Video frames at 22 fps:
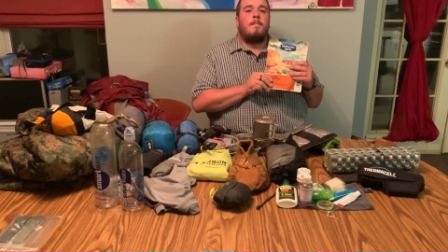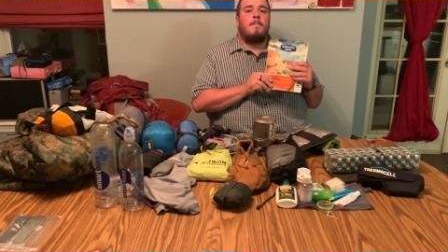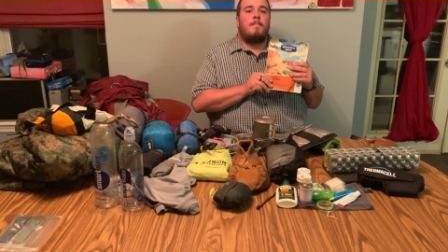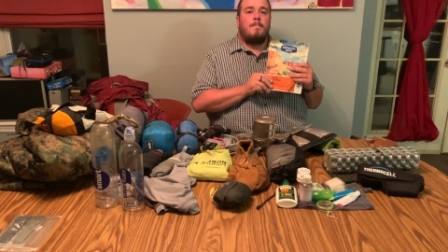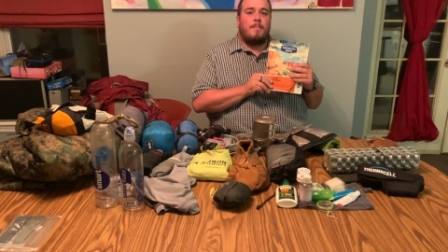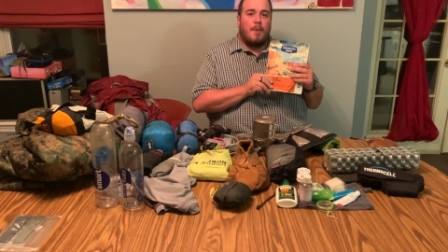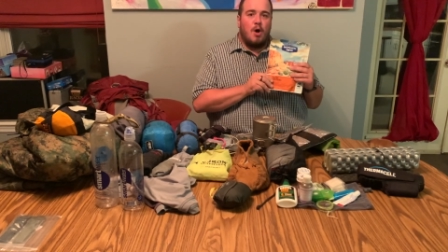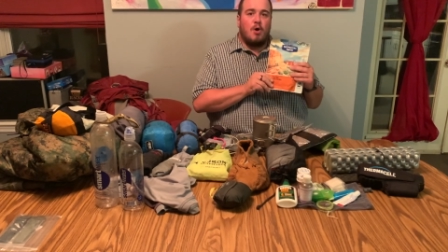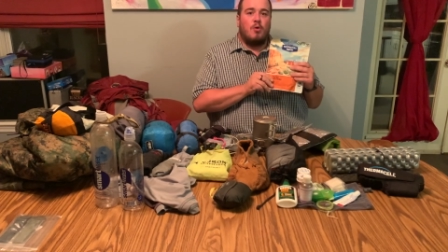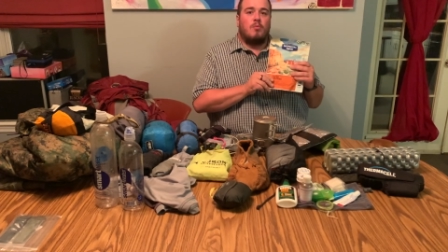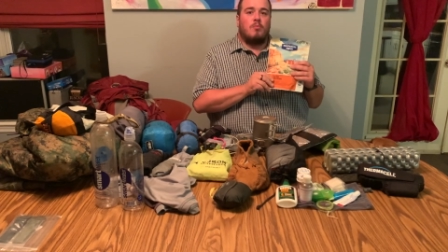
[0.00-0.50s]

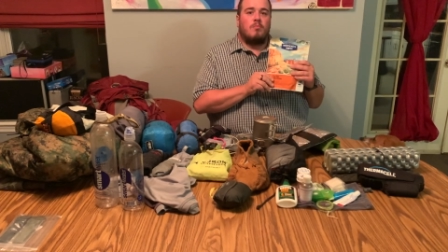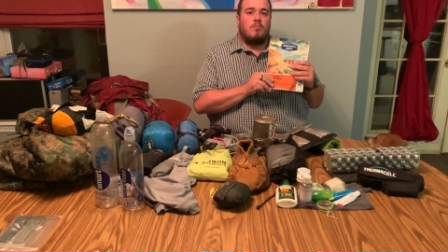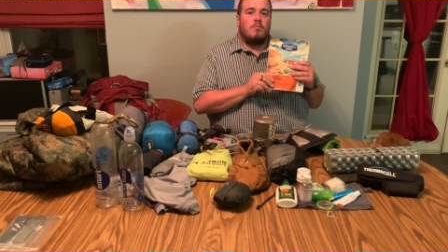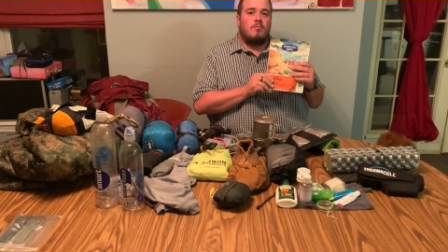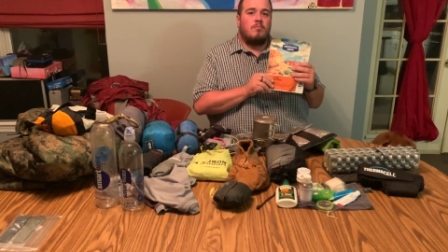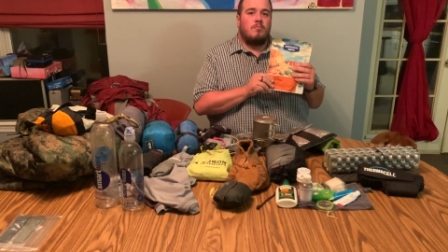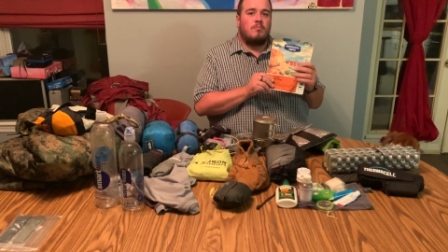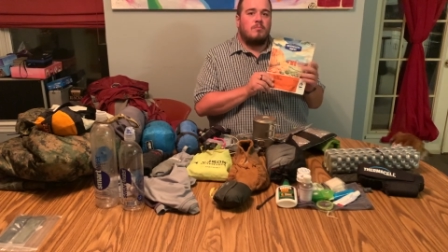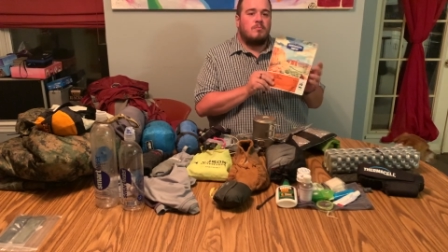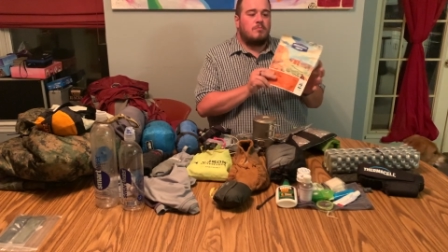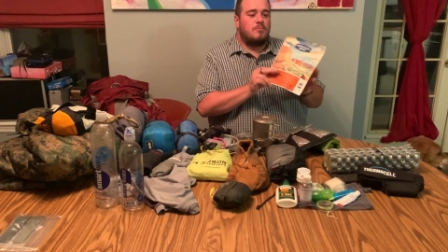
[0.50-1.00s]
Boom!
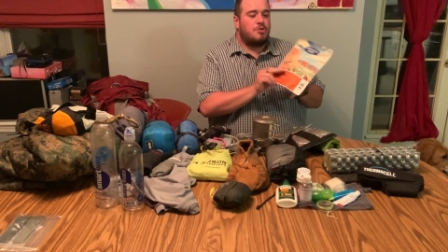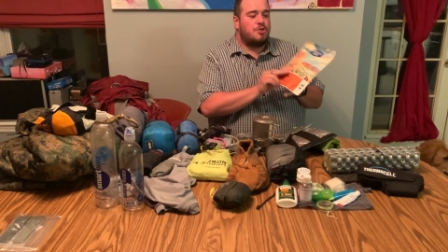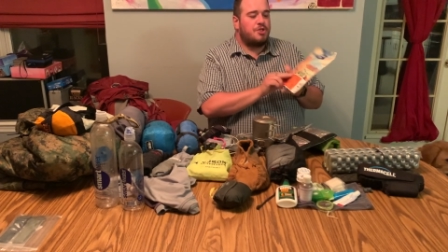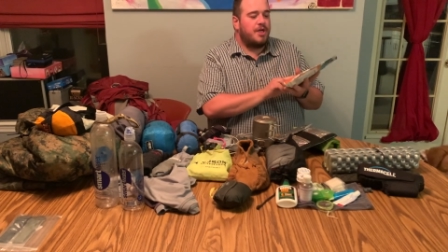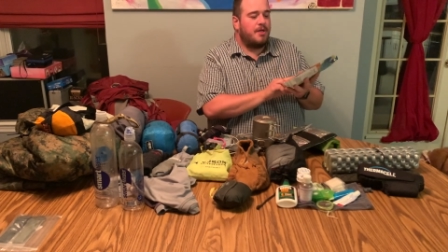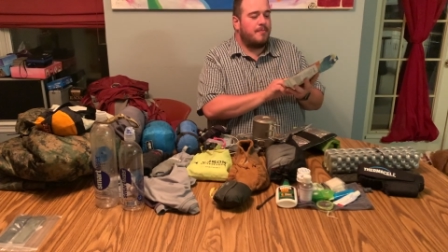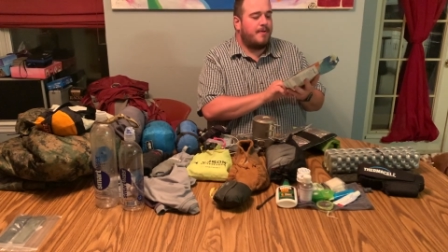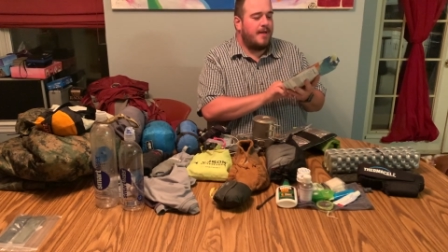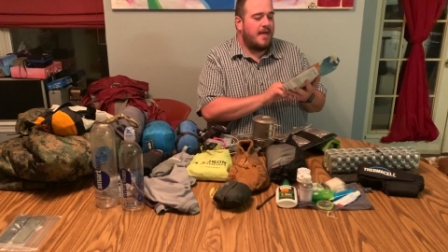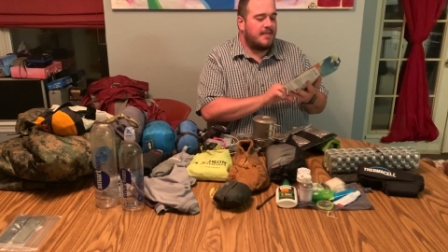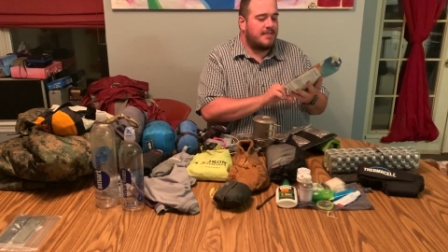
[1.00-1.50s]

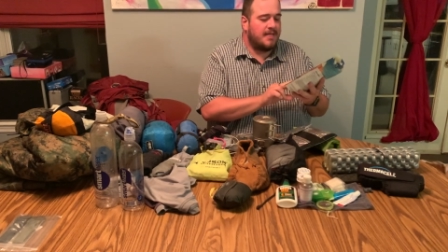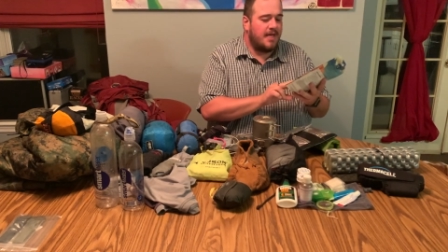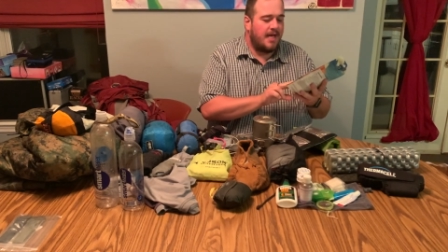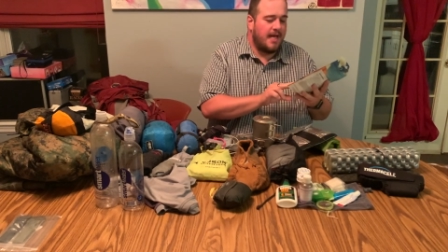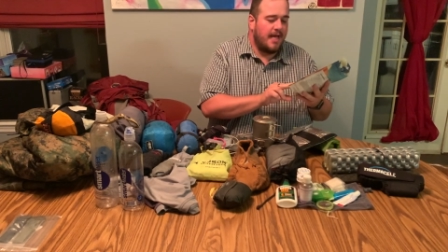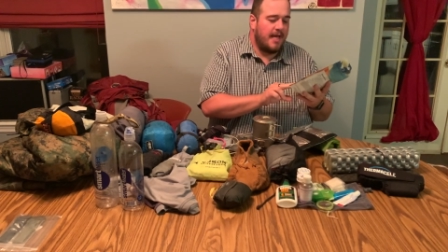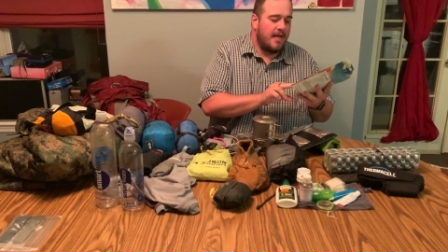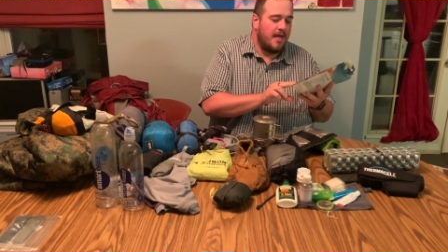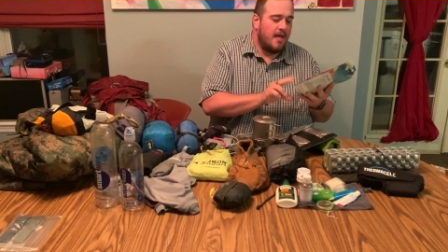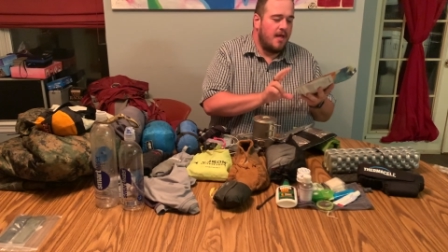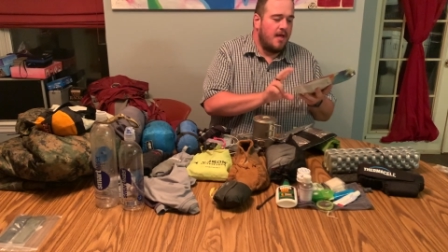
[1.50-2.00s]
Chicken pad thai.